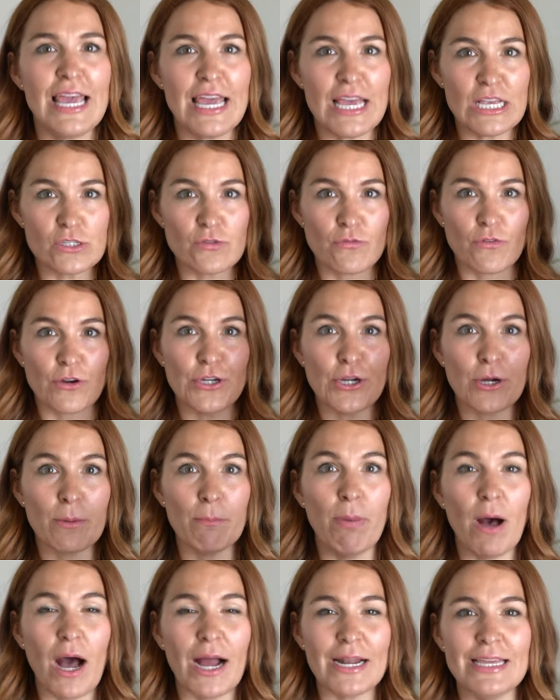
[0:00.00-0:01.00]
is for your
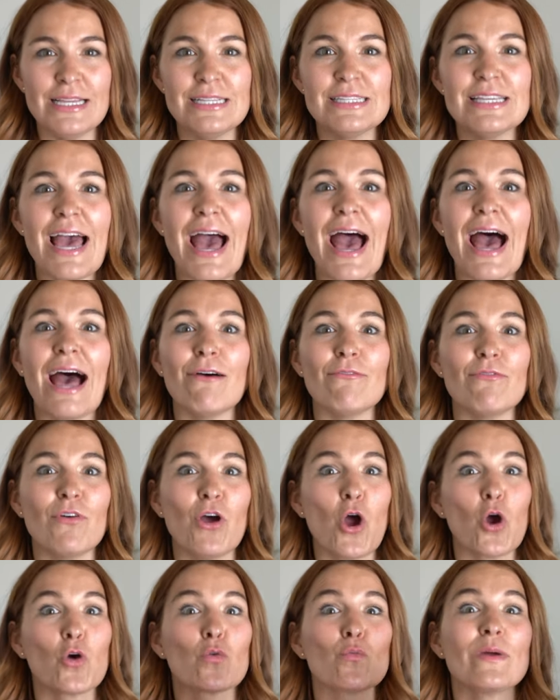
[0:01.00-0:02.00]
body to have
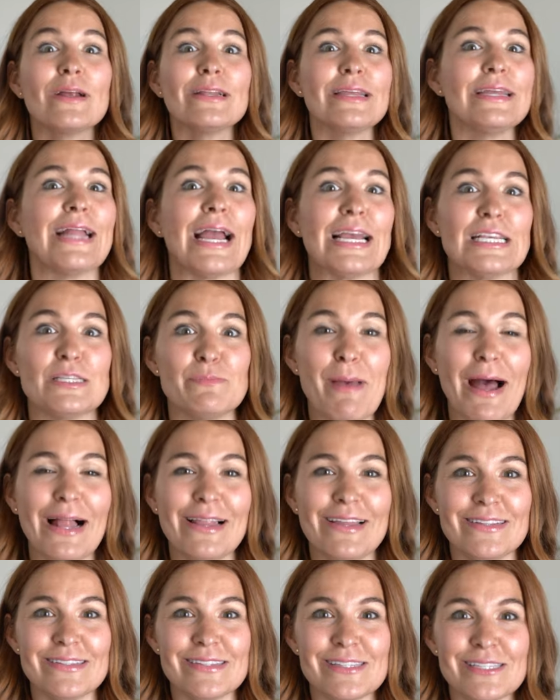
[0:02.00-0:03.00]
really nice
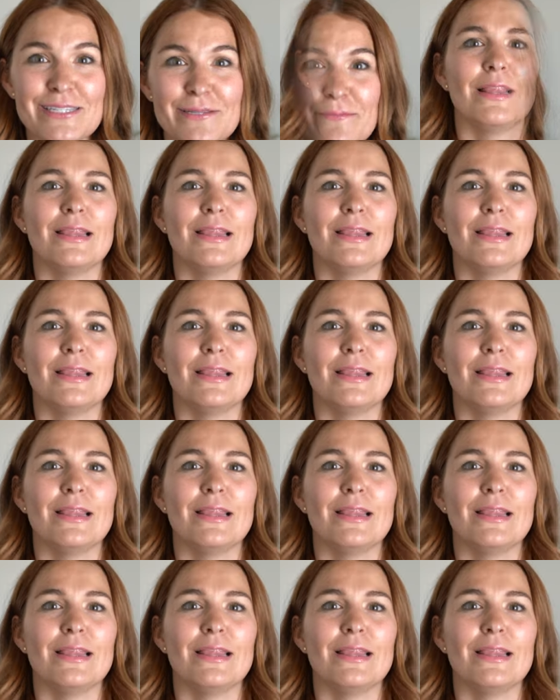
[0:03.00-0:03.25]
balance.